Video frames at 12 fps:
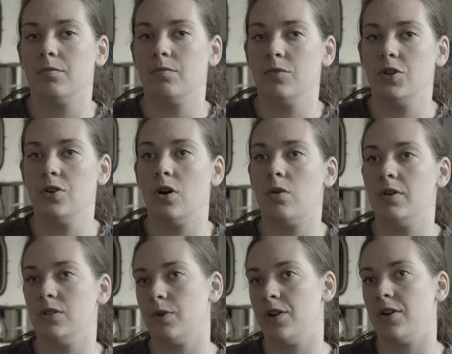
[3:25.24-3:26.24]
You
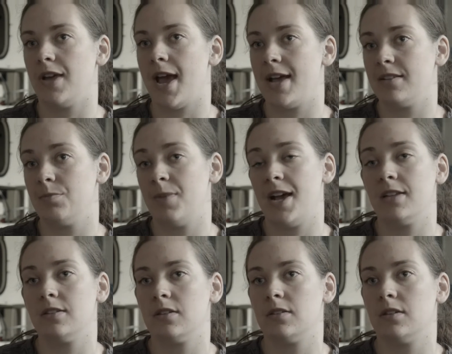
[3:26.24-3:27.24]
always wear your gas
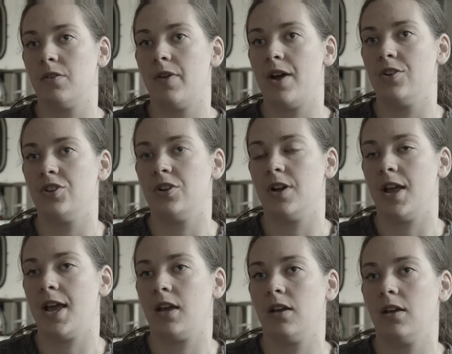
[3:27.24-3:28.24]
masks around your neck.